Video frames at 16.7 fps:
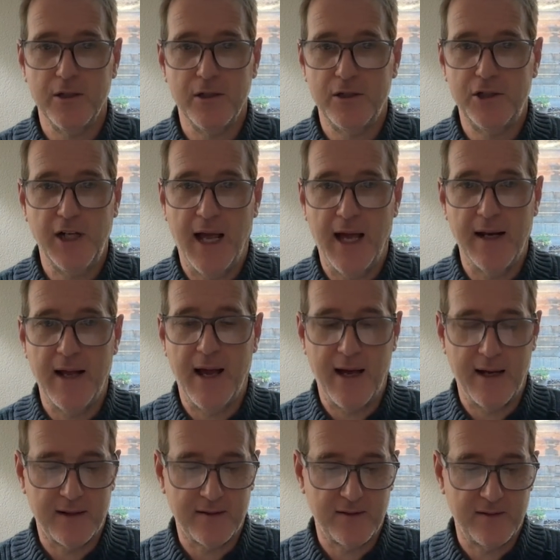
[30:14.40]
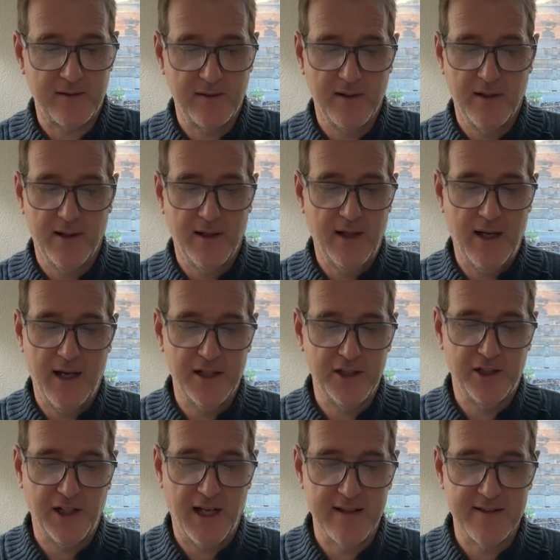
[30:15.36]
Gen X and
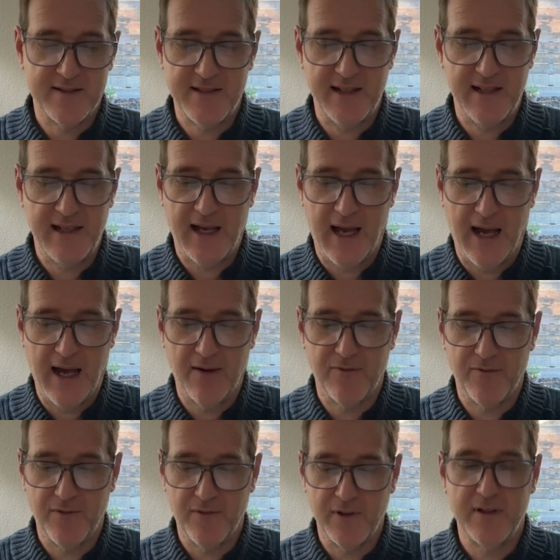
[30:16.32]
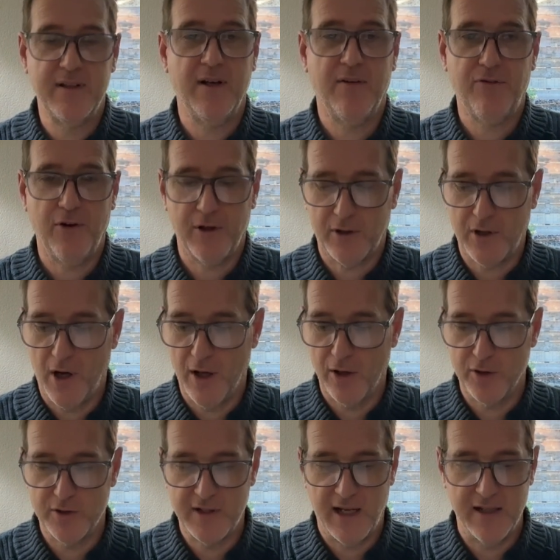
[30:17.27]
Gen Z have different
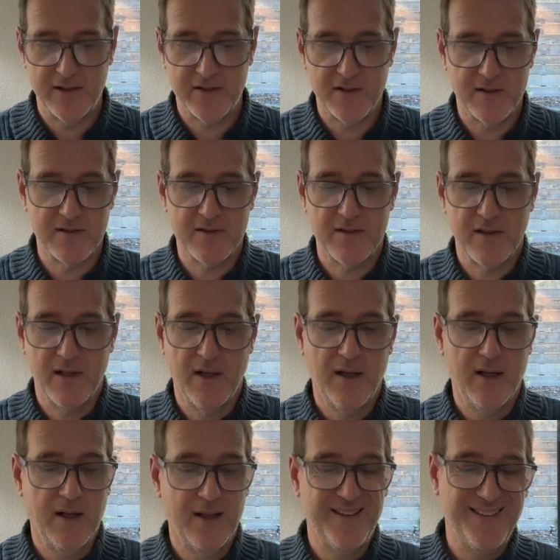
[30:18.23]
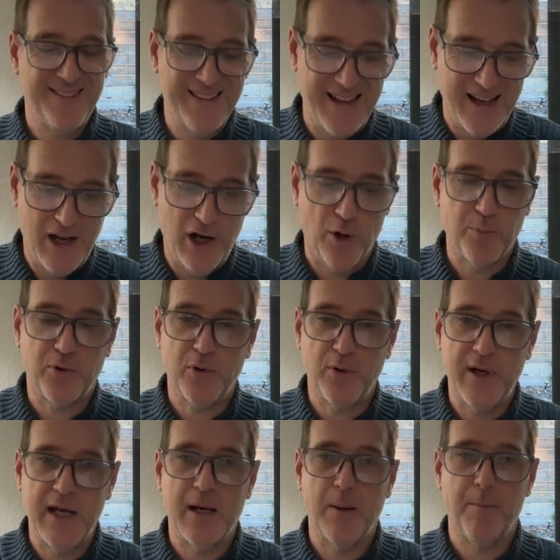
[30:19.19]
connotations that help
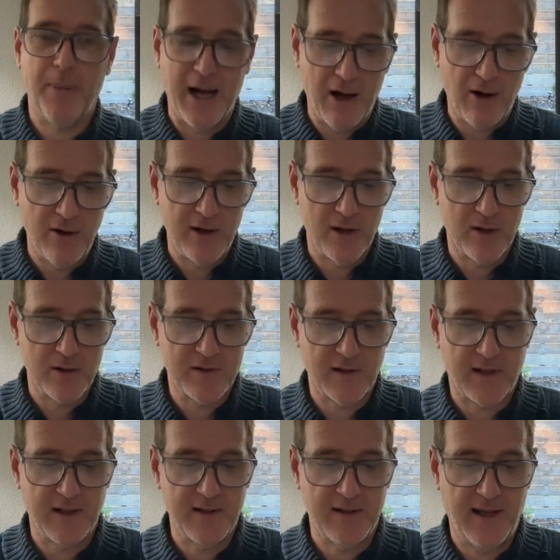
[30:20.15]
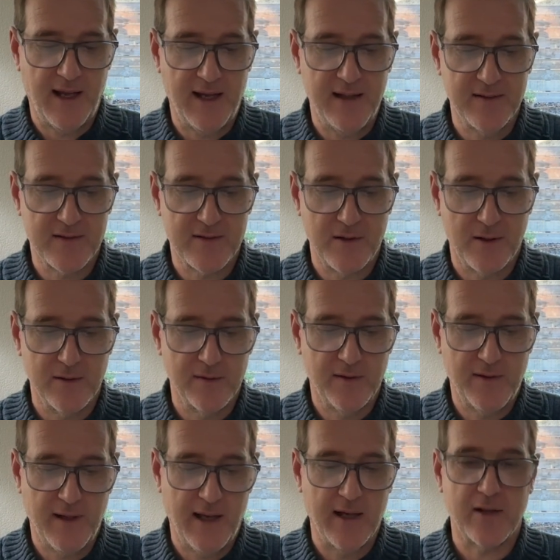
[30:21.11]
create a barrier to contain certain
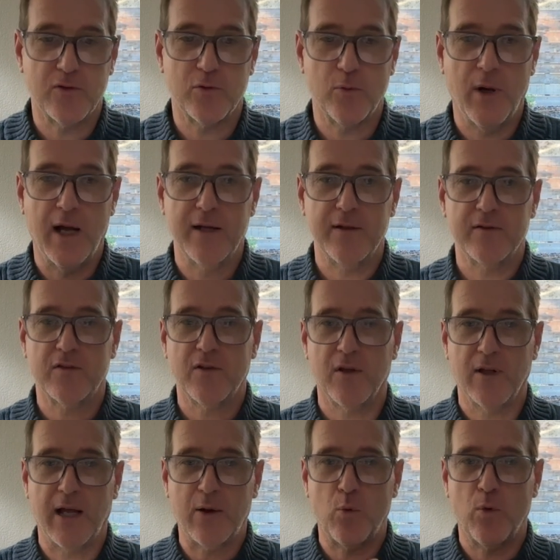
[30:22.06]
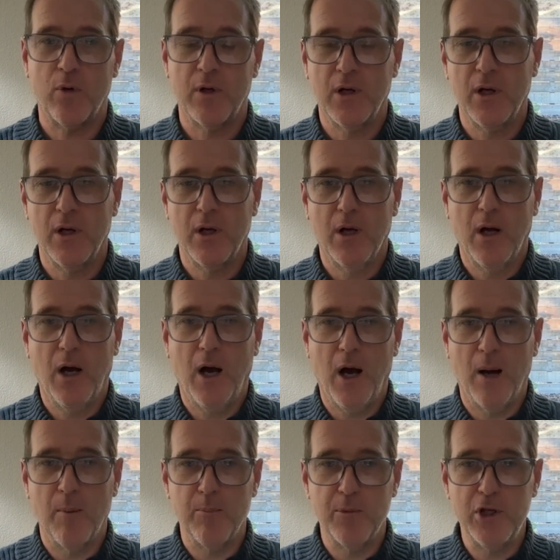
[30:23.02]
things, right? So, like
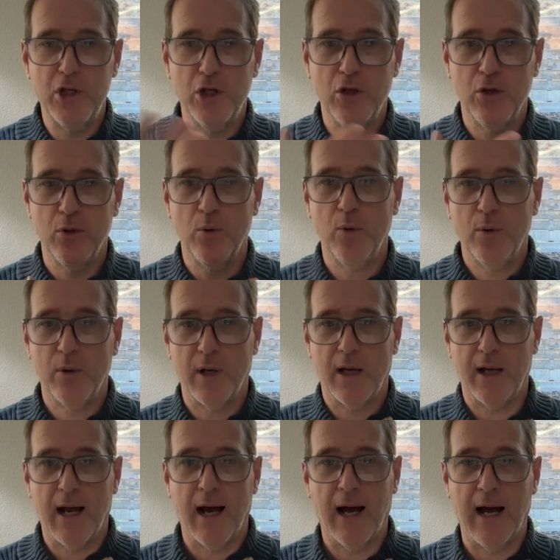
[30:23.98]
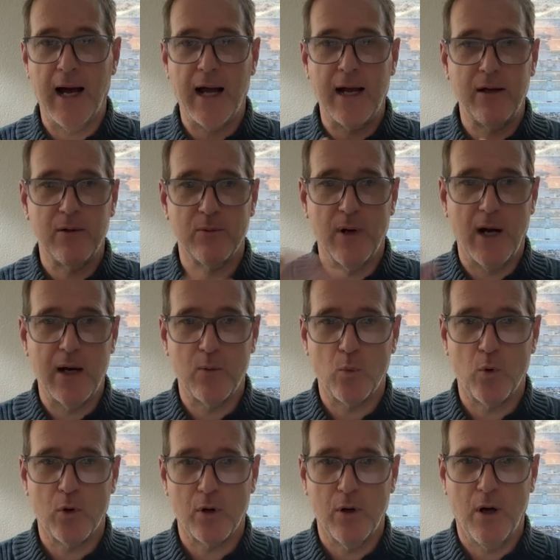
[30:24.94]
you and I, right,
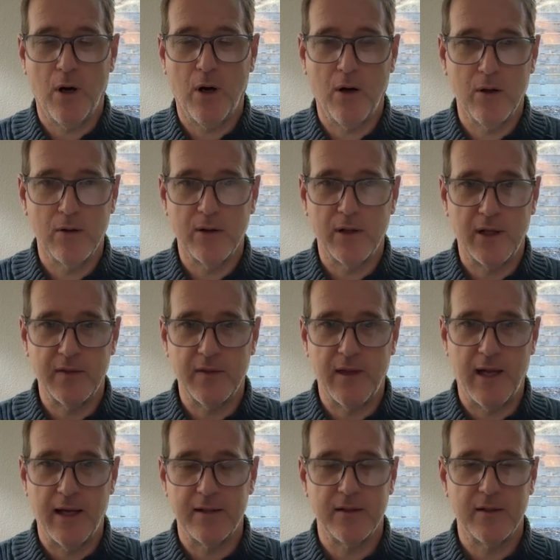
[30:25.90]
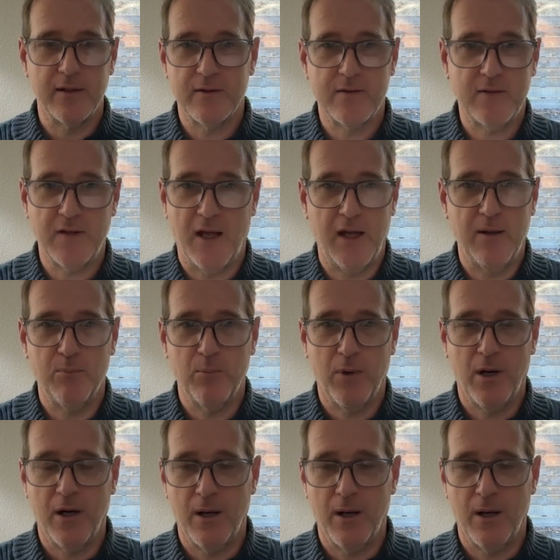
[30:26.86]
we're all in that same